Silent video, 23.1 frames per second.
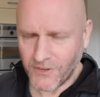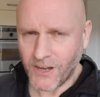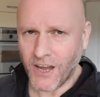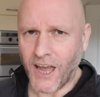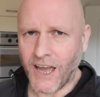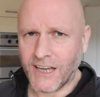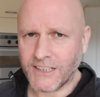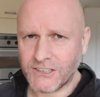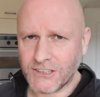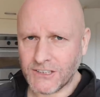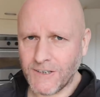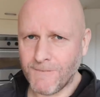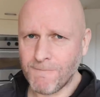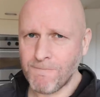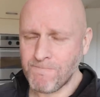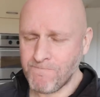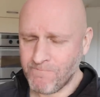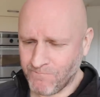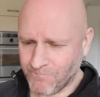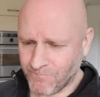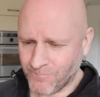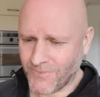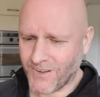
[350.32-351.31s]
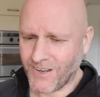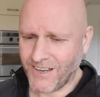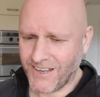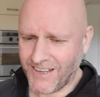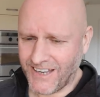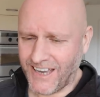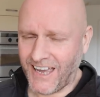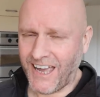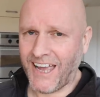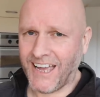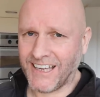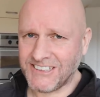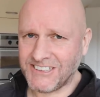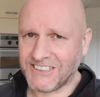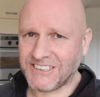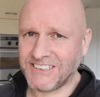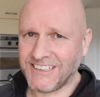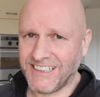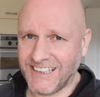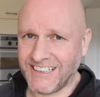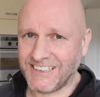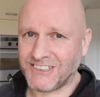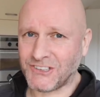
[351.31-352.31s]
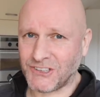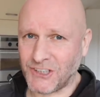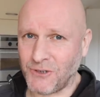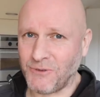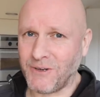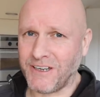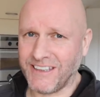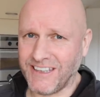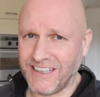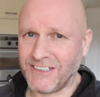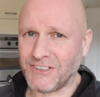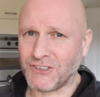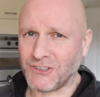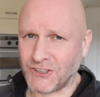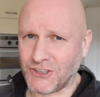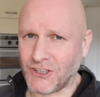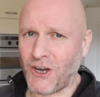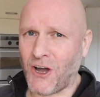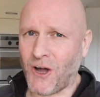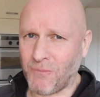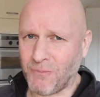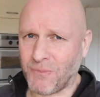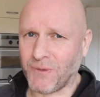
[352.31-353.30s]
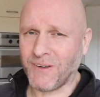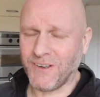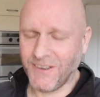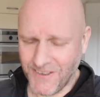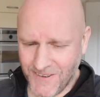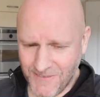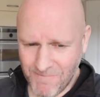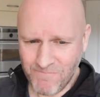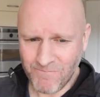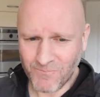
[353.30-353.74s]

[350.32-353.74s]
Yes. Yes, it's doing its job.